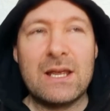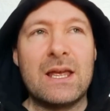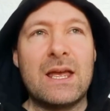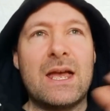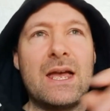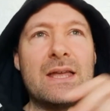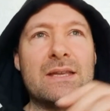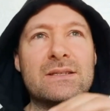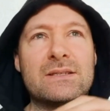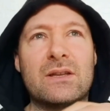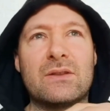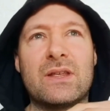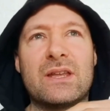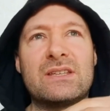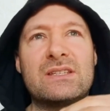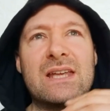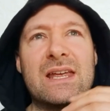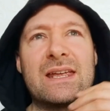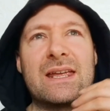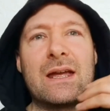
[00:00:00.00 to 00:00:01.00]
And so they
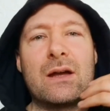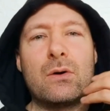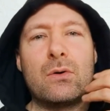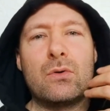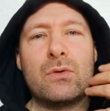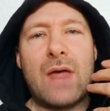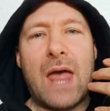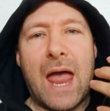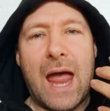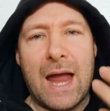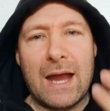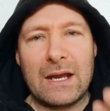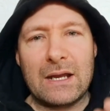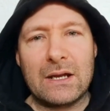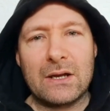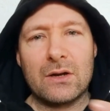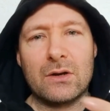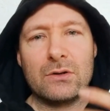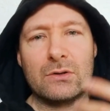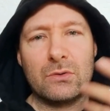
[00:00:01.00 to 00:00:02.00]
take out all their
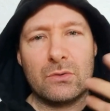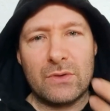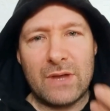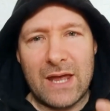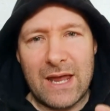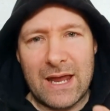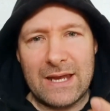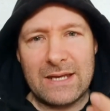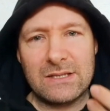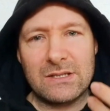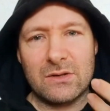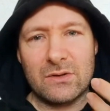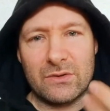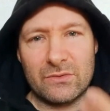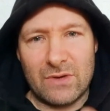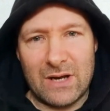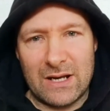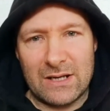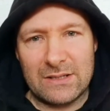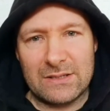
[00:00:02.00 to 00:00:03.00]
anger and all their hate on their
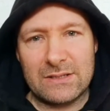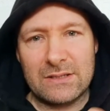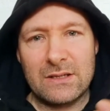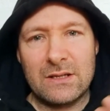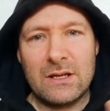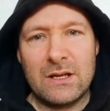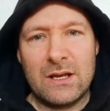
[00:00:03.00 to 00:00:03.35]
ex